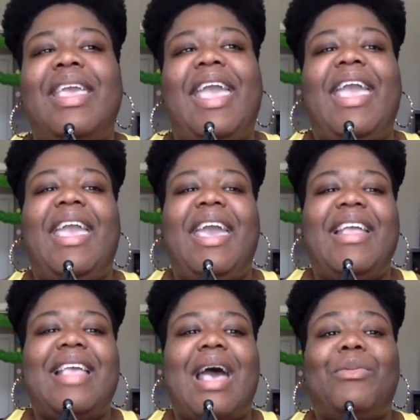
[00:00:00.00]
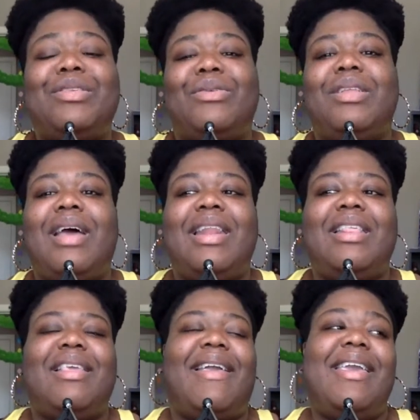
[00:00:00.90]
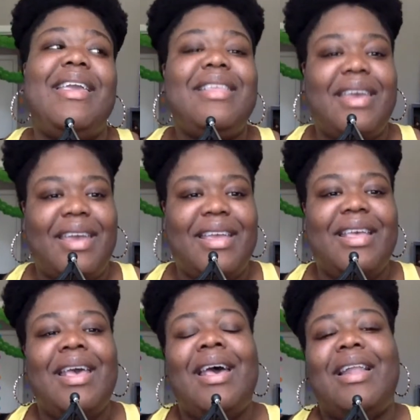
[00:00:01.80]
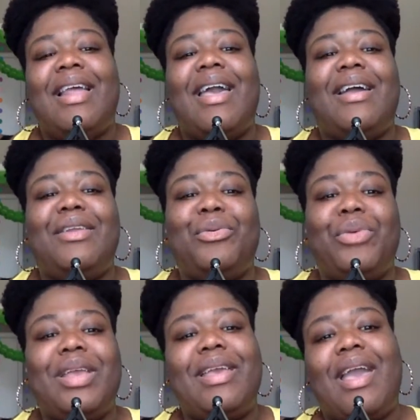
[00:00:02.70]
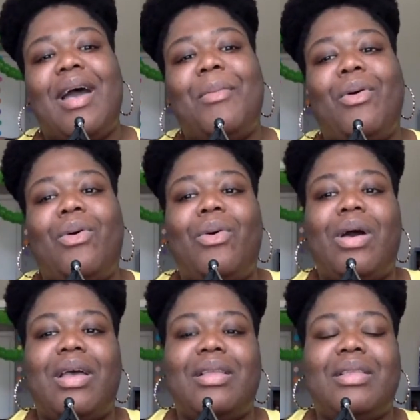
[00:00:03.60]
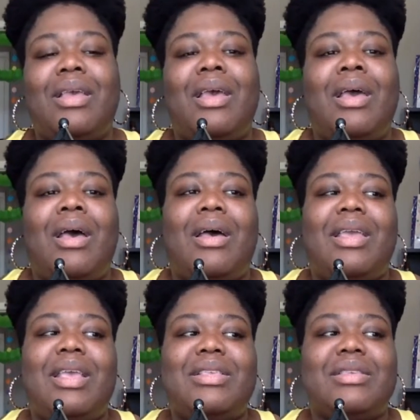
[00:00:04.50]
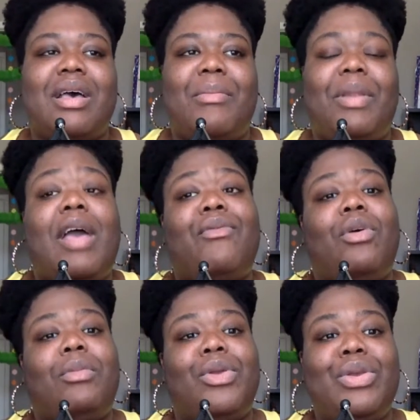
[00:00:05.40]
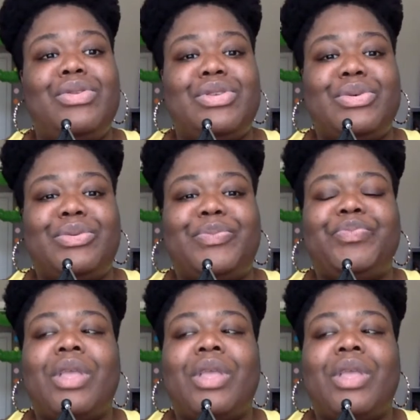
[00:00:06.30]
And I was so delighted that he did like a little recap on his platform on YouTube.